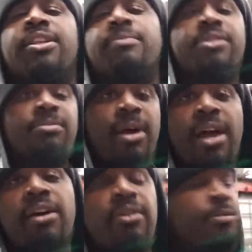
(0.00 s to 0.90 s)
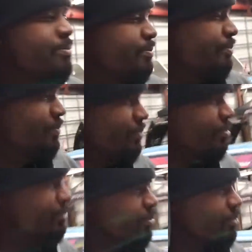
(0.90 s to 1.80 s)
them to my home,
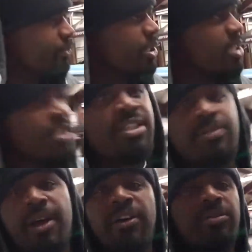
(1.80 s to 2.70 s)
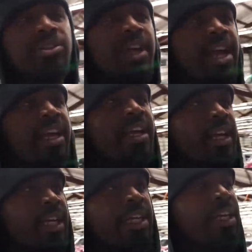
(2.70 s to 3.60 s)
because this is my home track.
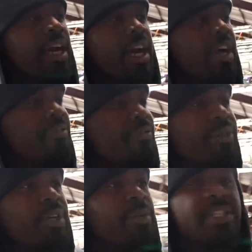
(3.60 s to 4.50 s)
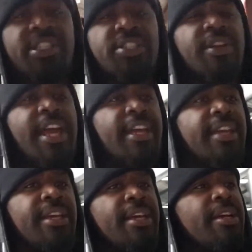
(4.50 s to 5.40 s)
I frequent this track
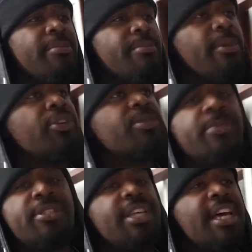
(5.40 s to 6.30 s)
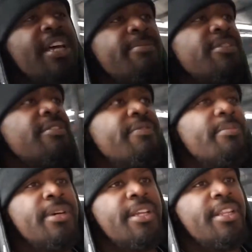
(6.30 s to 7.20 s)
multiple times of the
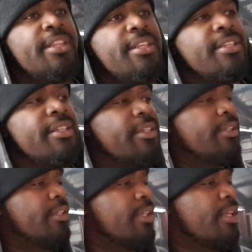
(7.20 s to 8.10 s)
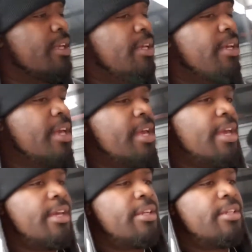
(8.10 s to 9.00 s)
month
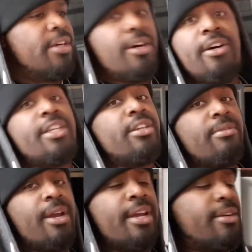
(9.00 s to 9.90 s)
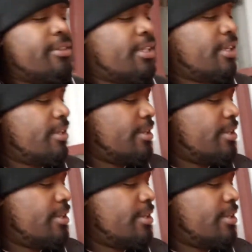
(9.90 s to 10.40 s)
and all year round.